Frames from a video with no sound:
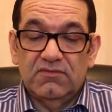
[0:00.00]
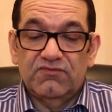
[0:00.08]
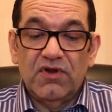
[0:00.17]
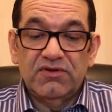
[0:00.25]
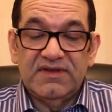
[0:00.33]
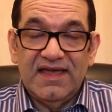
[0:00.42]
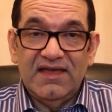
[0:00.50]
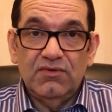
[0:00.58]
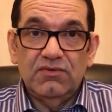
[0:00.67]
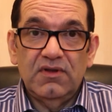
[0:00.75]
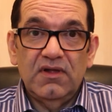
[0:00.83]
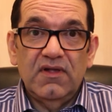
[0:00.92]
run
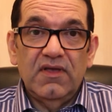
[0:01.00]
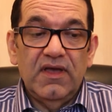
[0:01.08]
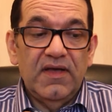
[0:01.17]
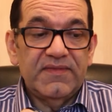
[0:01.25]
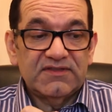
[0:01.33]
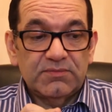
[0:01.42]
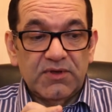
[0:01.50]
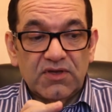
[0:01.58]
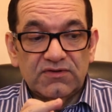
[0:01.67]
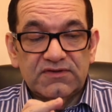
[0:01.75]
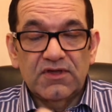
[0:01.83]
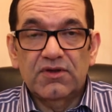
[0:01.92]
down, and that's
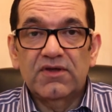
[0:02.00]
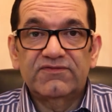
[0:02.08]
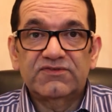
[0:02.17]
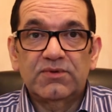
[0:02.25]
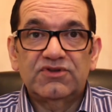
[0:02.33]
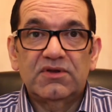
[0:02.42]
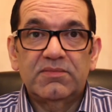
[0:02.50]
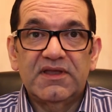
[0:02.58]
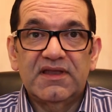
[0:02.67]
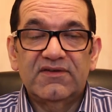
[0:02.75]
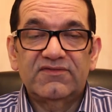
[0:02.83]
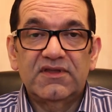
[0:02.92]
because the on-off switch had
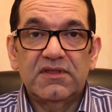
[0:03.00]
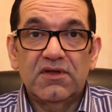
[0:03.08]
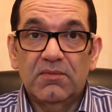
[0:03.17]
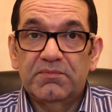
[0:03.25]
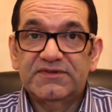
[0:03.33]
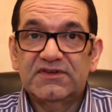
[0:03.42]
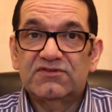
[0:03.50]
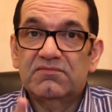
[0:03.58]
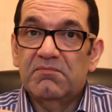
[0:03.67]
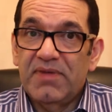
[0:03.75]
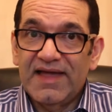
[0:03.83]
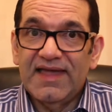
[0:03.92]
been left in the on
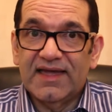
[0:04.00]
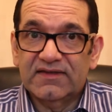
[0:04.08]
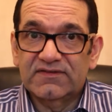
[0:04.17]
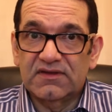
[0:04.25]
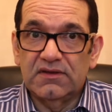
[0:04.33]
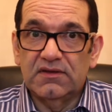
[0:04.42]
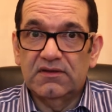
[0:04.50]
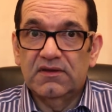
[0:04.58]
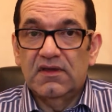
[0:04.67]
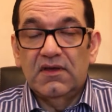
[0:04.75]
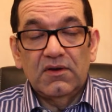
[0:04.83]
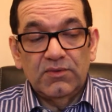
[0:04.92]
position by
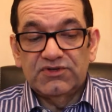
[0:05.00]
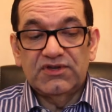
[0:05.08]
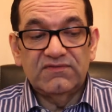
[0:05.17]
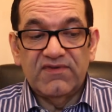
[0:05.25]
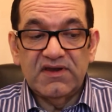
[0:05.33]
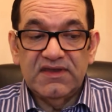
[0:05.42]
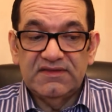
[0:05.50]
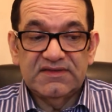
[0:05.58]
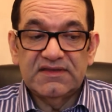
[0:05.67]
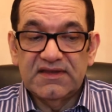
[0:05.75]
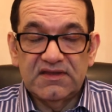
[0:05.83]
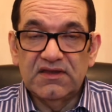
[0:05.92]
accident, which is very
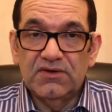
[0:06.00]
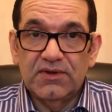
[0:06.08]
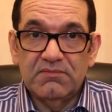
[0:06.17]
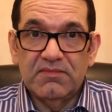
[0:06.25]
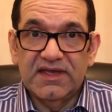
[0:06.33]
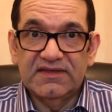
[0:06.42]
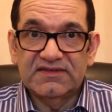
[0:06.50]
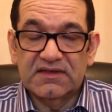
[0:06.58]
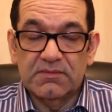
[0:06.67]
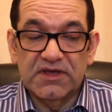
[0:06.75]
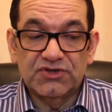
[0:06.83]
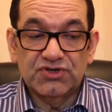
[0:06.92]
easy to do in my
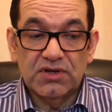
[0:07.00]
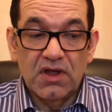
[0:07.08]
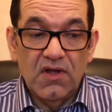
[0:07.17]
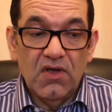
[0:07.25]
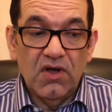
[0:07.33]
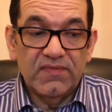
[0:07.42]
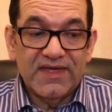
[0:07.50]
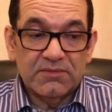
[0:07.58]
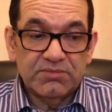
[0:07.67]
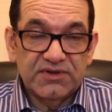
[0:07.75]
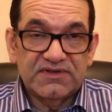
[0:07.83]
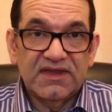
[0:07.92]
estimation on
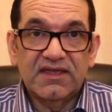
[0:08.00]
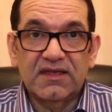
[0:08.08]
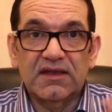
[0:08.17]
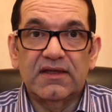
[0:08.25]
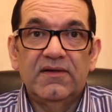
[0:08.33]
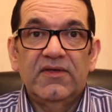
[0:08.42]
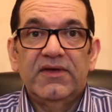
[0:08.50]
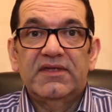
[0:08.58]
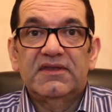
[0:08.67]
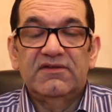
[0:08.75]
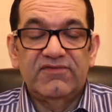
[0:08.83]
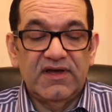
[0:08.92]
that particular
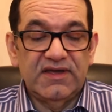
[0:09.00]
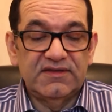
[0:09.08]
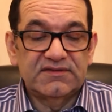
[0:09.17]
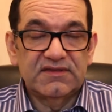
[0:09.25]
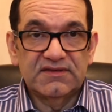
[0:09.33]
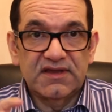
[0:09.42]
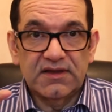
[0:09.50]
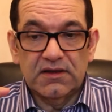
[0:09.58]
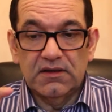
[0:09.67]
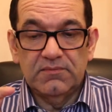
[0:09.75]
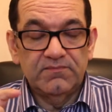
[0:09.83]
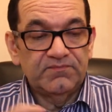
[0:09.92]
device. There's a
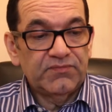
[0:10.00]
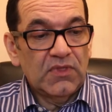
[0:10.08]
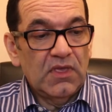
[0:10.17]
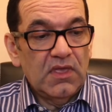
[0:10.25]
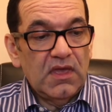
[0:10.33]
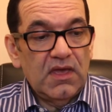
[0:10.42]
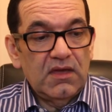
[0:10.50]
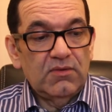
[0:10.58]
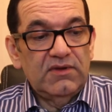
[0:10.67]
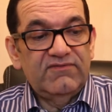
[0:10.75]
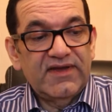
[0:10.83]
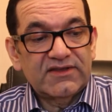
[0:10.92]
little,
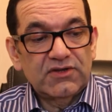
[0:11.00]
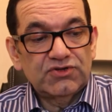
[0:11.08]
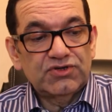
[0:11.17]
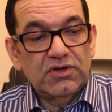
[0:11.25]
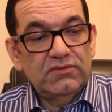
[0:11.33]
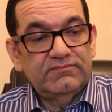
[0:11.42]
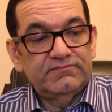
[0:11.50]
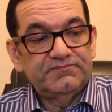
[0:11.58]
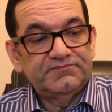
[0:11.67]
well, in fact I'll show you.